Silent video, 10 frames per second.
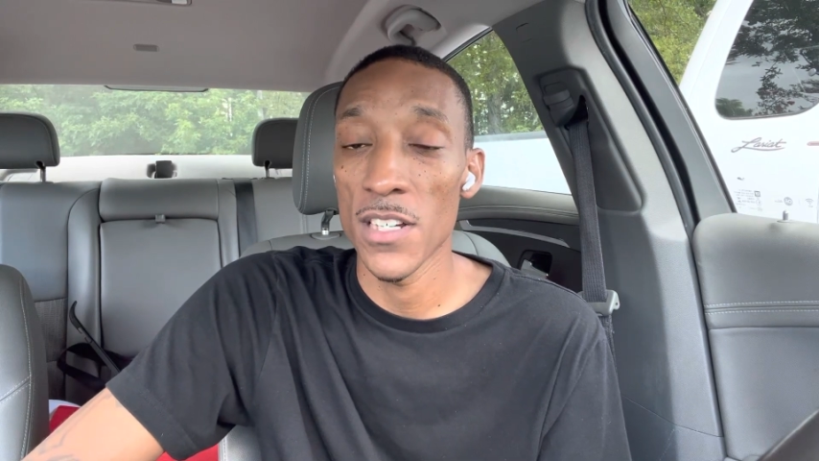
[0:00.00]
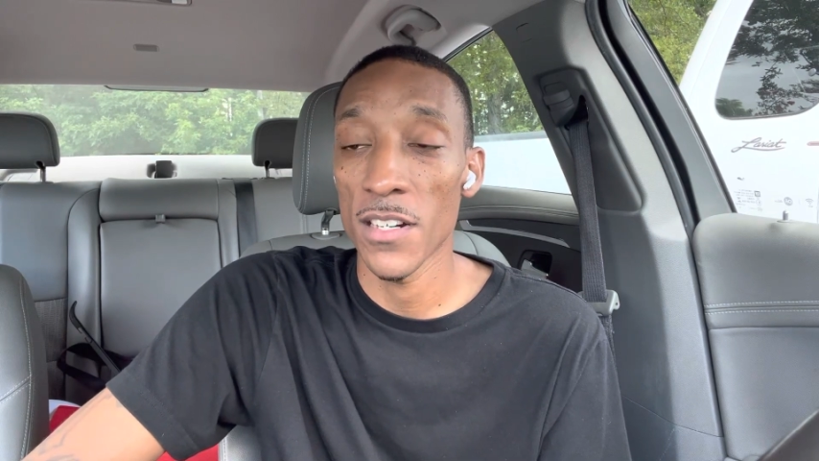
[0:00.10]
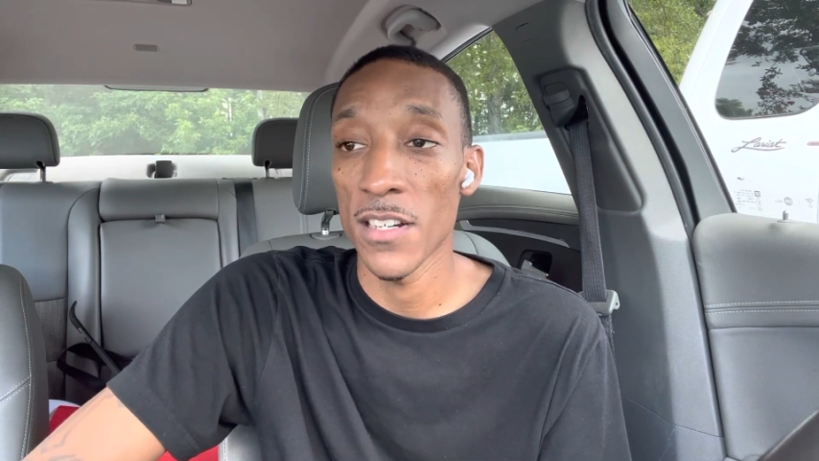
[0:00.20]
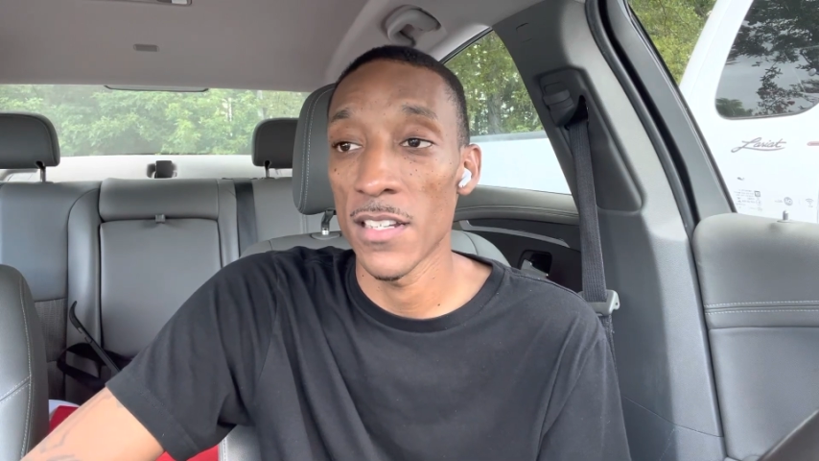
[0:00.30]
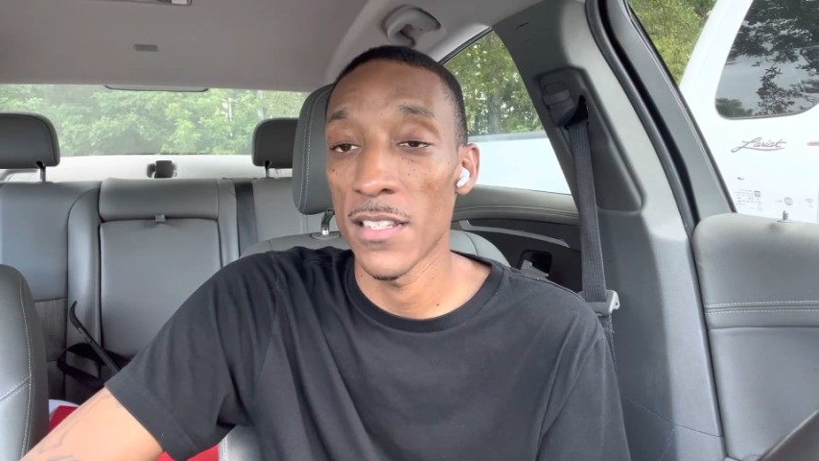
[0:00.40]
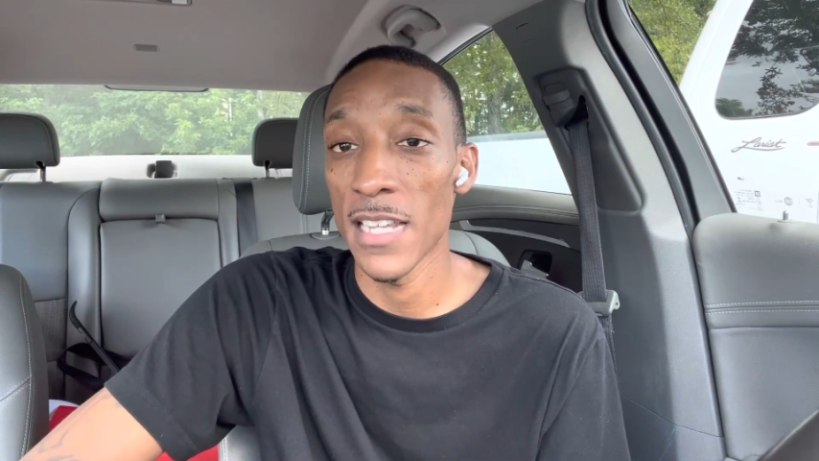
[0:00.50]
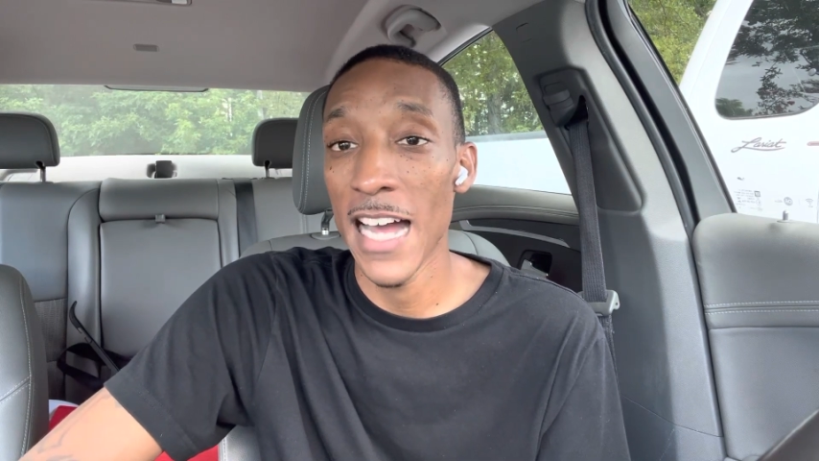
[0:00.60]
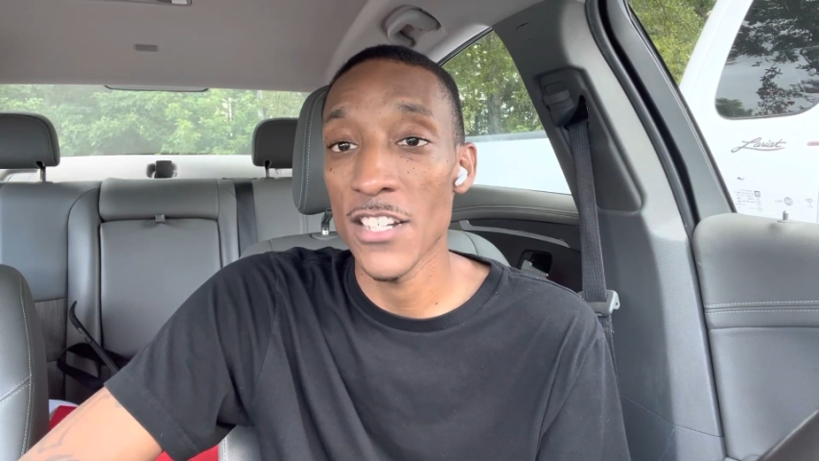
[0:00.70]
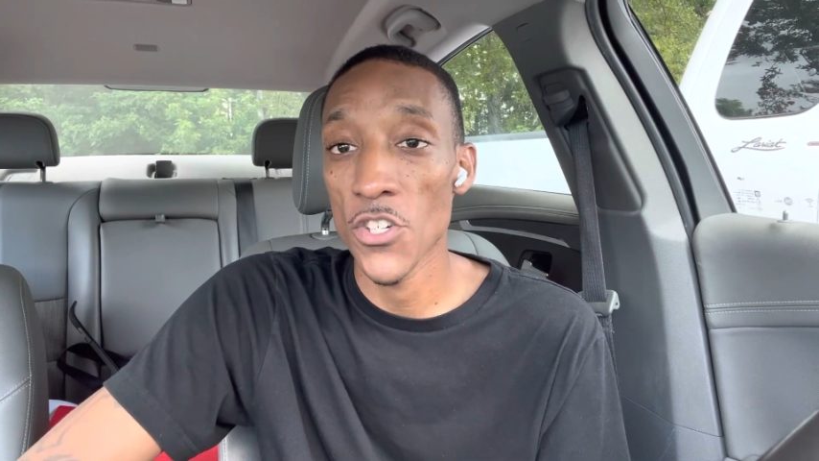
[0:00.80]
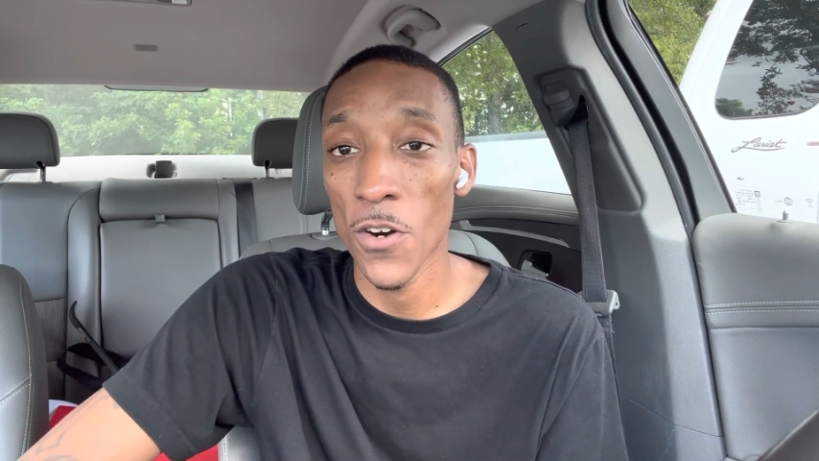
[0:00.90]
They're gonna
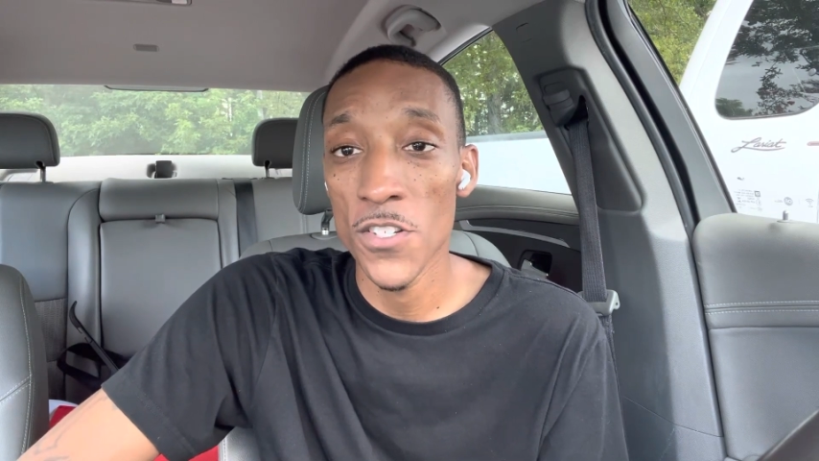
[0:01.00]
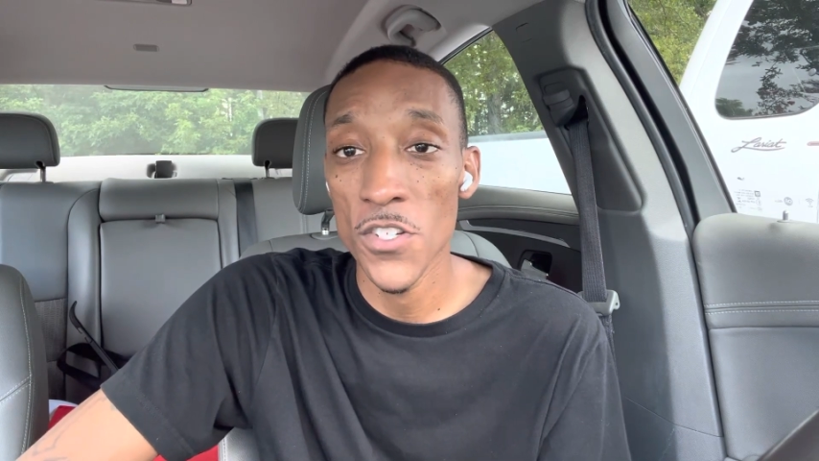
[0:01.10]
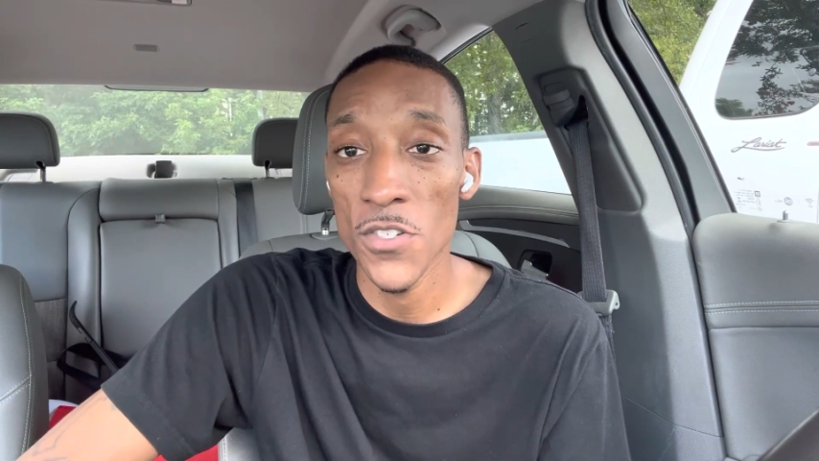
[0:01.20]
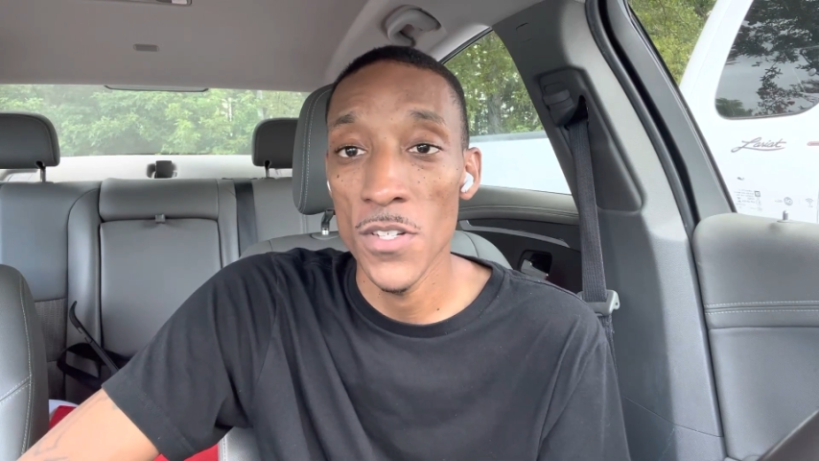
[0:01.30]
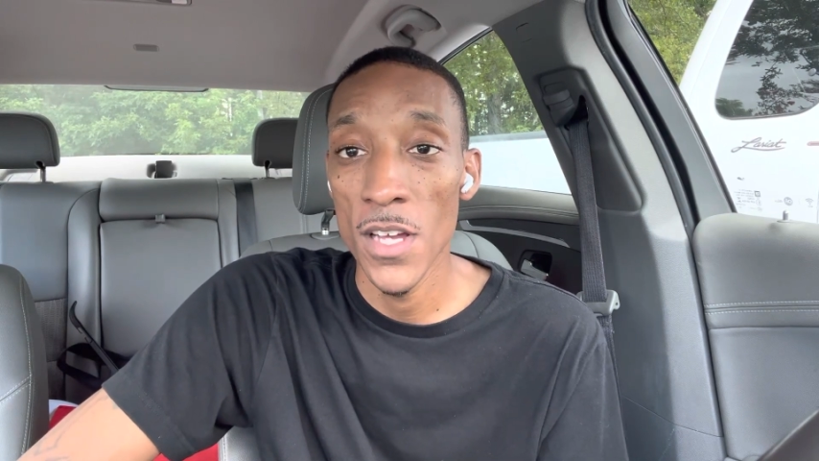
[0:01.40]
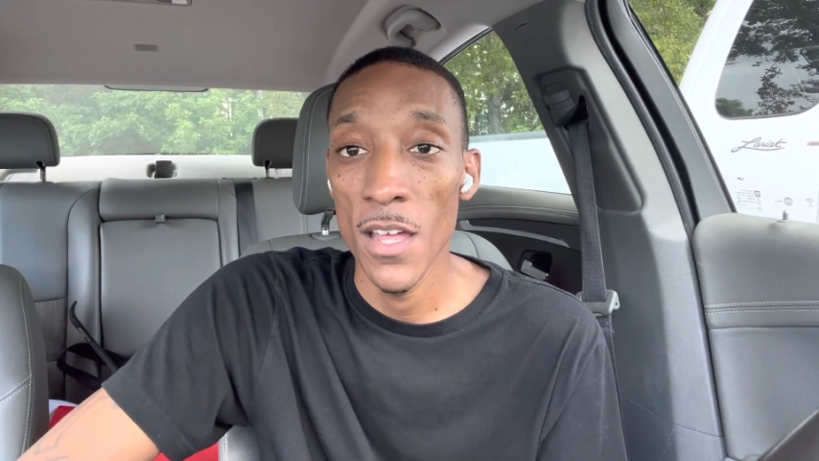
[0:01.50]
not charge you.